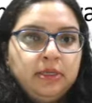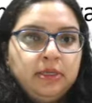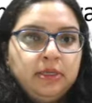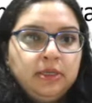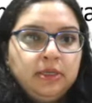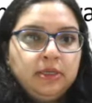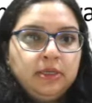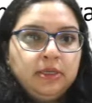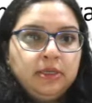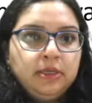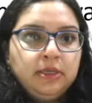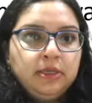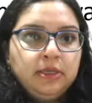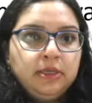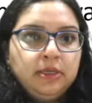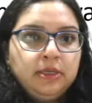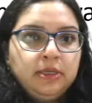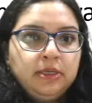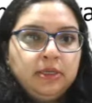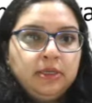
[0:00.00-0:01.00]

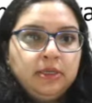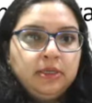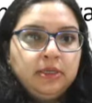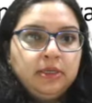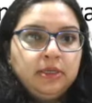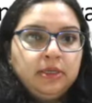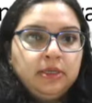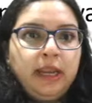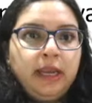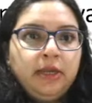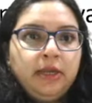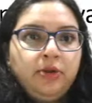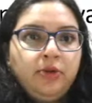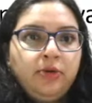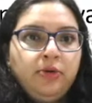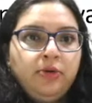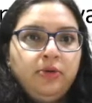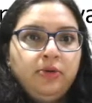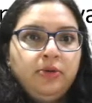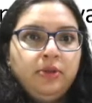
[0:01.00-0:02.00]
endocarditis,
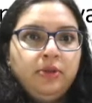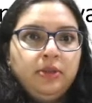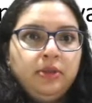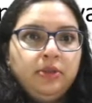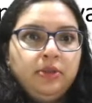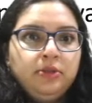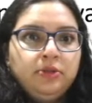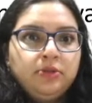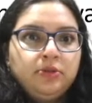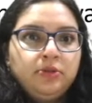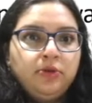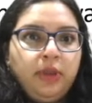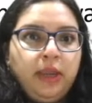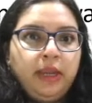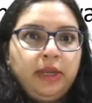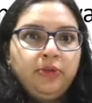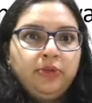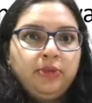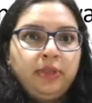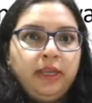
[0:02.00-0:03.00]
endo, so
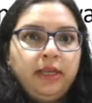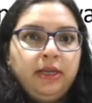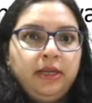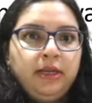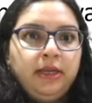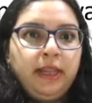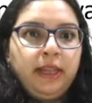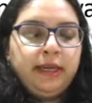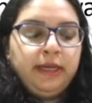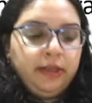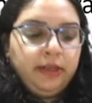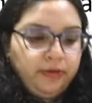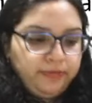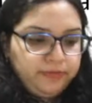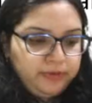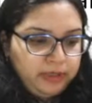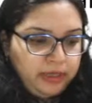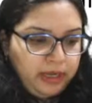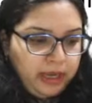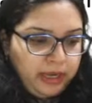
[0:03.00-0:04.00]
endothelial lining
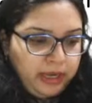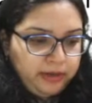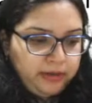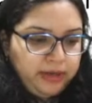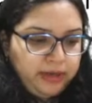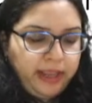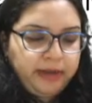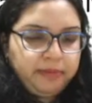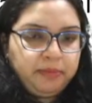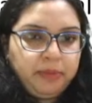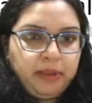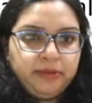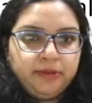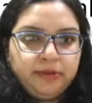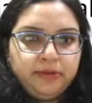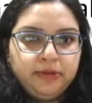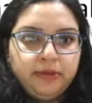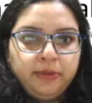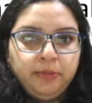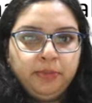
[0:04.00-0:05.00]
of the heart. That makes
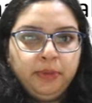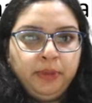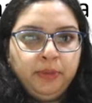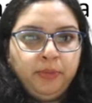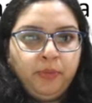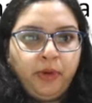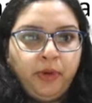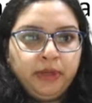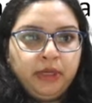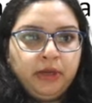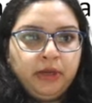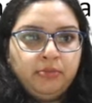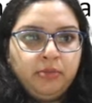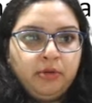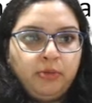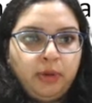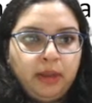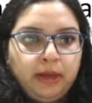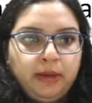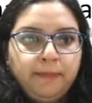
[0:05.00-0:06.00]
it simple, point
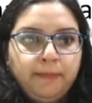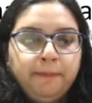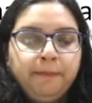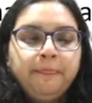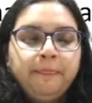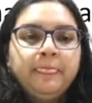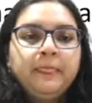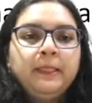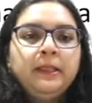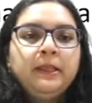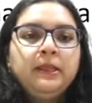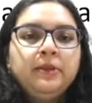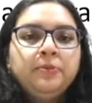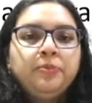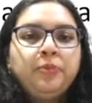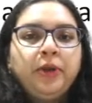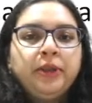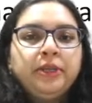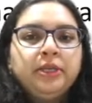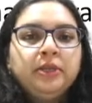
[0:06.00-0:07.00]
number one.
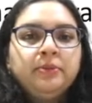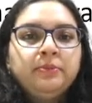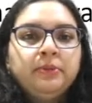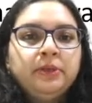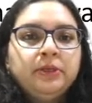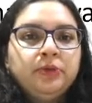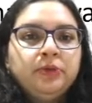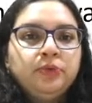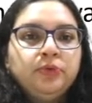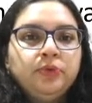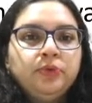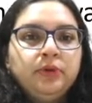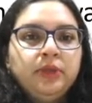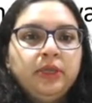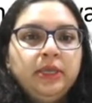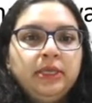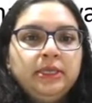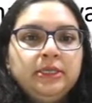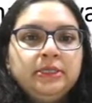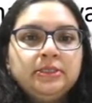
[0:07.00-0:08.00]
Point number two
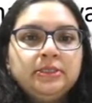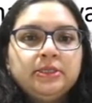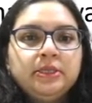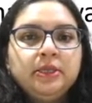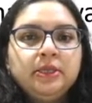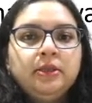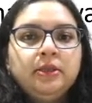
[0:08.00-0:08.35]
is,